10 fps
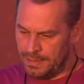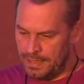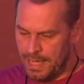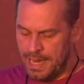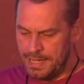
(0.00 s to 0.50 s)

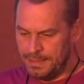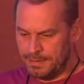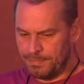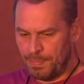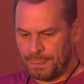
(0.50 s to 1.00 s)

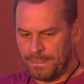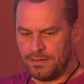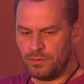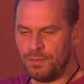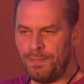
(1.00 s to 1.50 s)
And
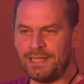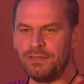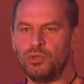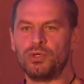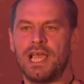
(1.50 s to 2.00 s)
the better
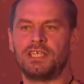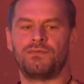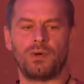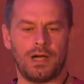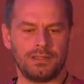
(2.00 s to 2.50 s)
you catch
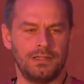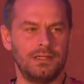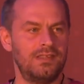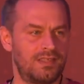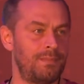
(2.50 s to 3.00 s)
fraud
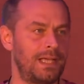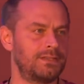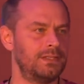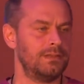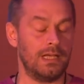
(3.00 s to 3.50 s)
is the
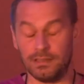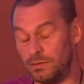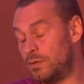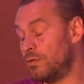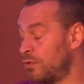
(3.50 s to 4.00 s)
better.
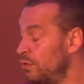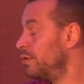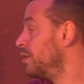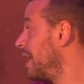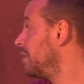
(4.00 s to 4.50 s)
The sooner
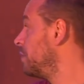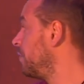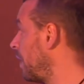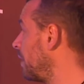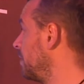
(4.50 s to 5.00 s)
you catch the
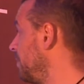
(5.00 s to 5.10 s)
fraud, the